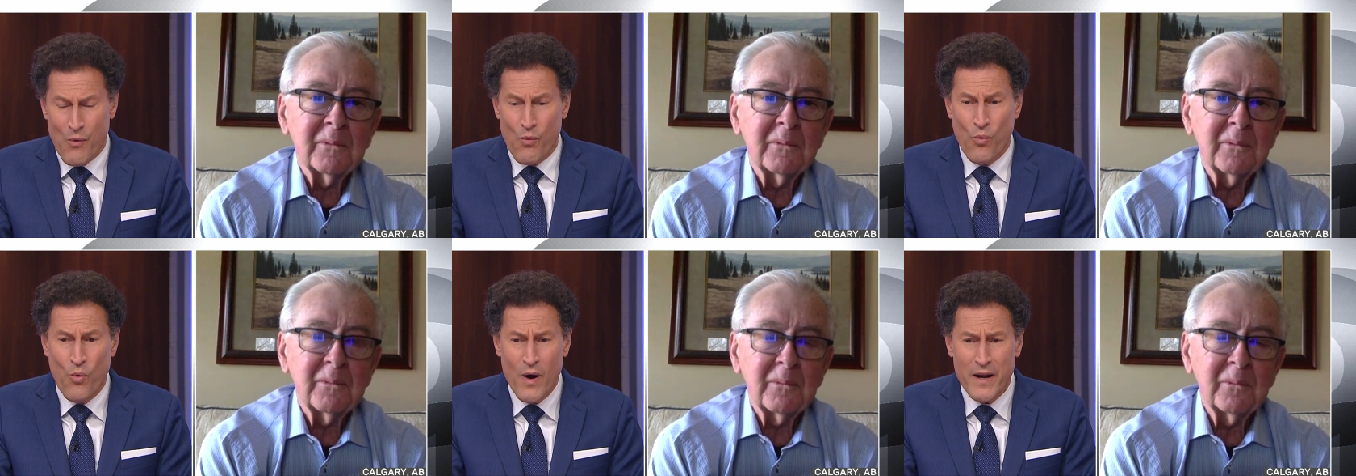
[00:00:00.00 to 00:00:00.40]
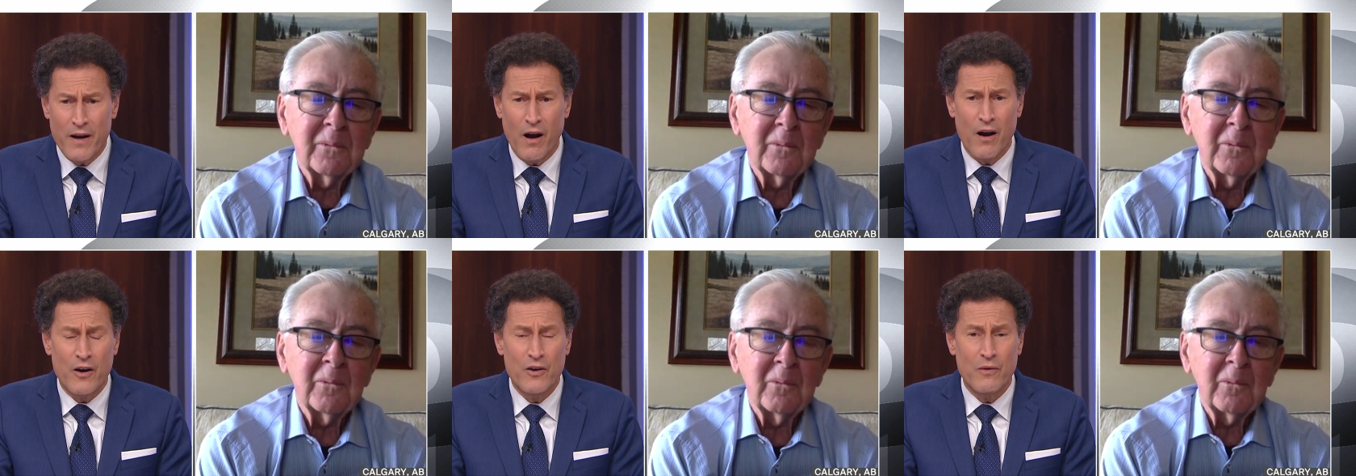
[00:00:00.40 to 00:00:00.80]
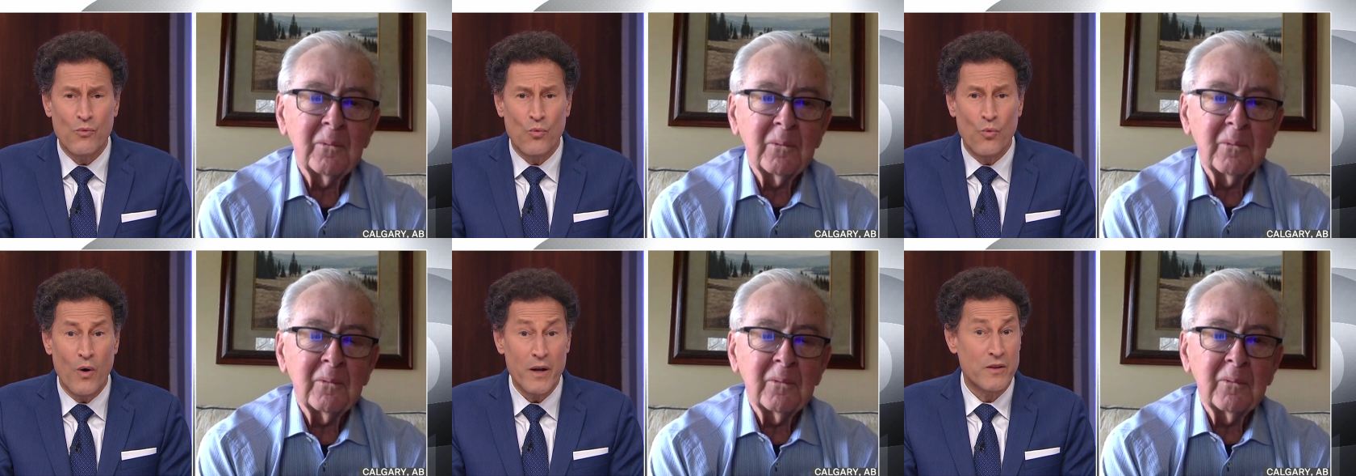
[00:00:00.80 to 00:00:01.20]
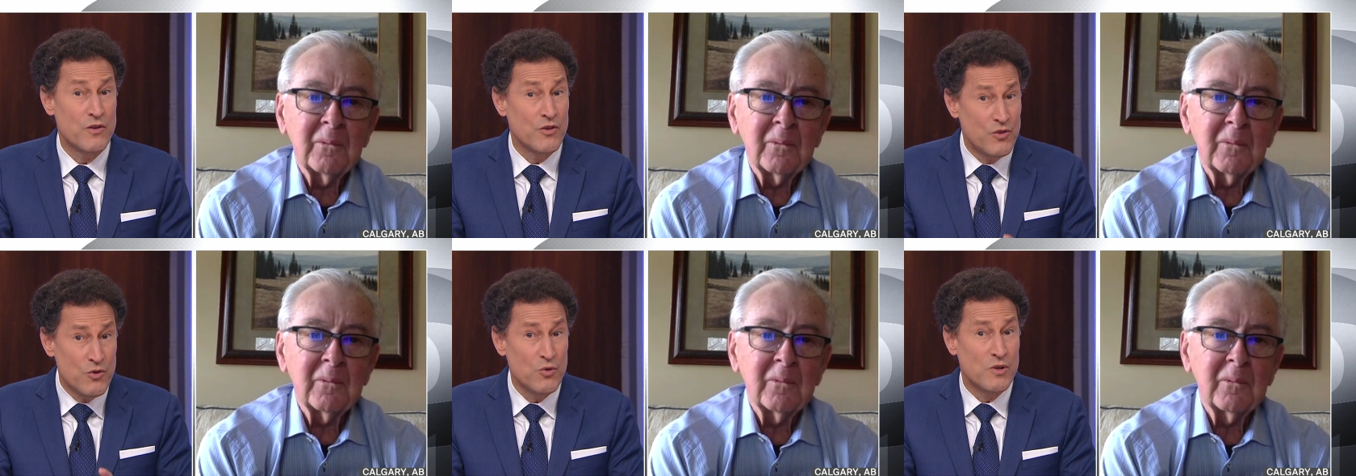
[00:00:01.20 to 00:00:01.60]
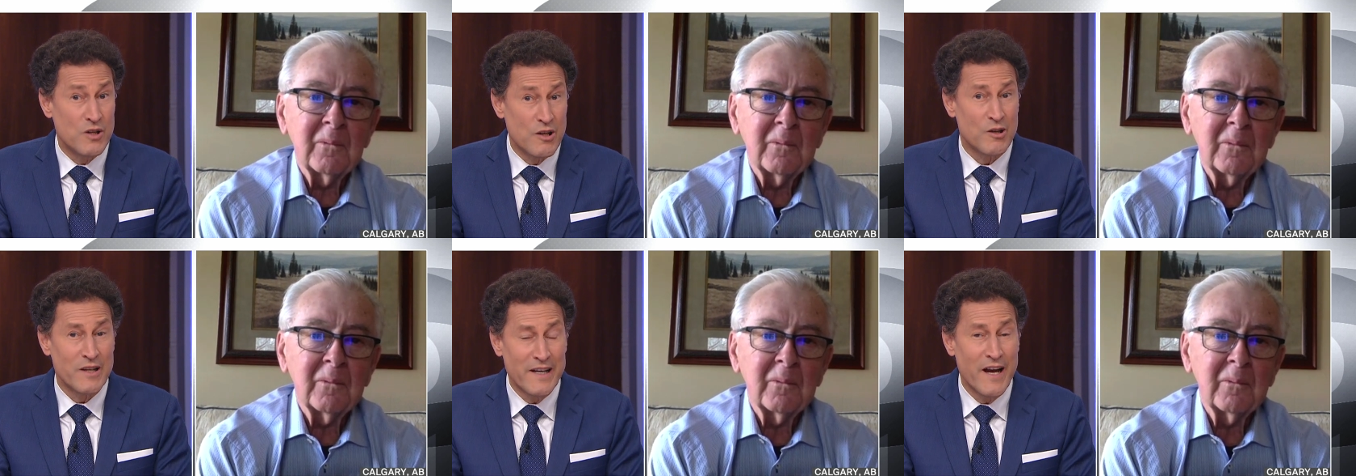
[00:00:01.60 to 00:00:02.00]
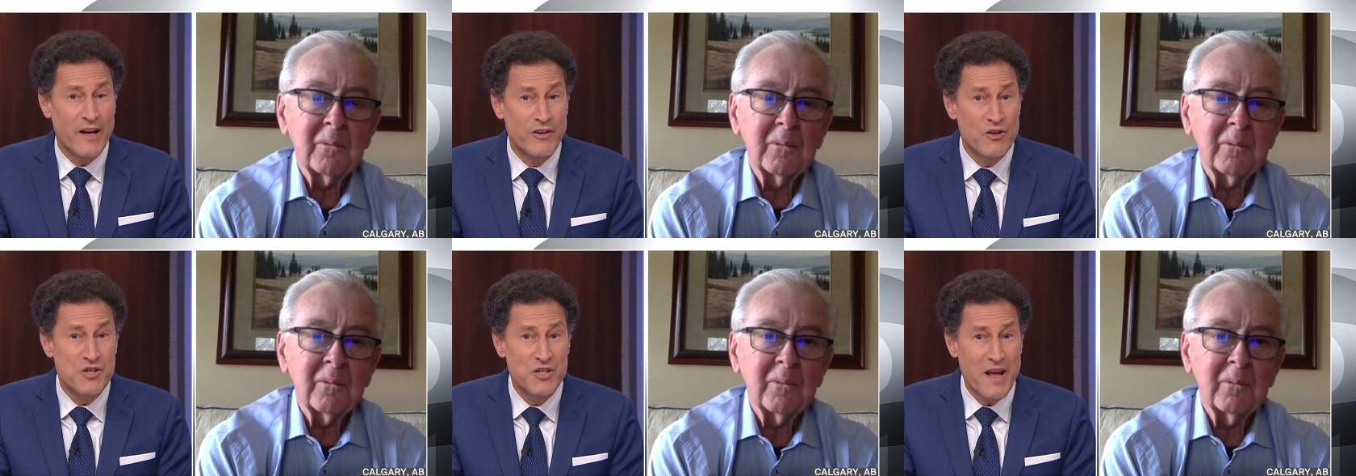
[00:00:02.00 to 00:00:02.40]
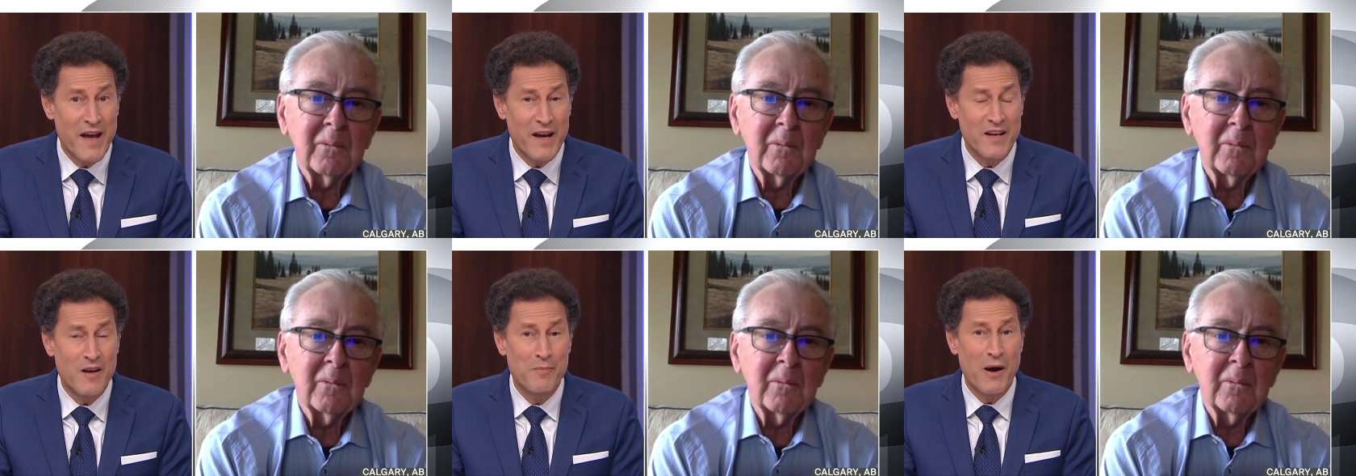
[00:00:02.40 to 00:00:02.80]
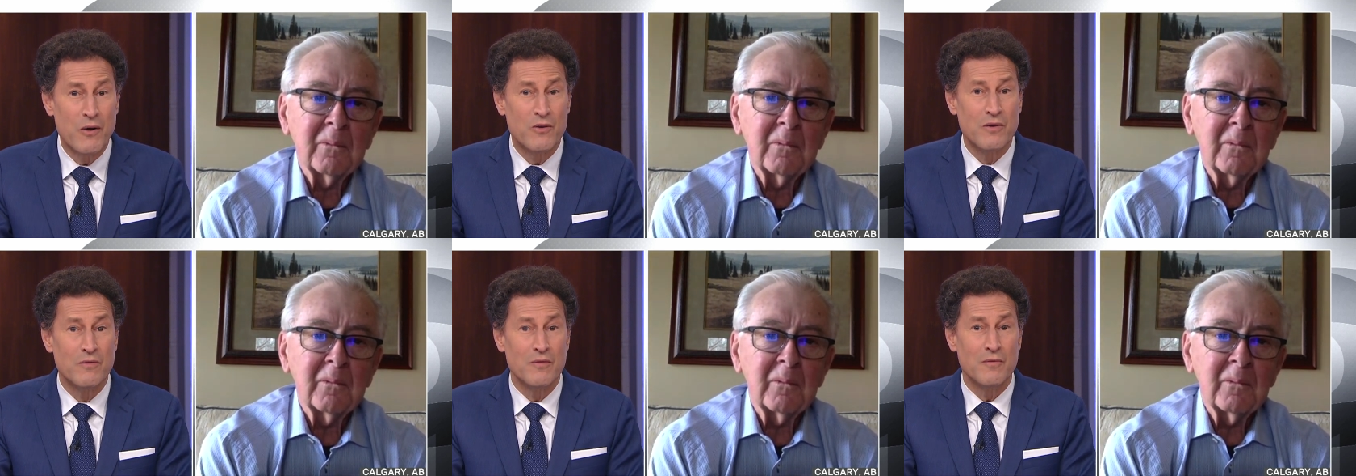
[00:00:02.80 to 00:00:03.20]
Speaker 1: What, are, what do you clearly understand about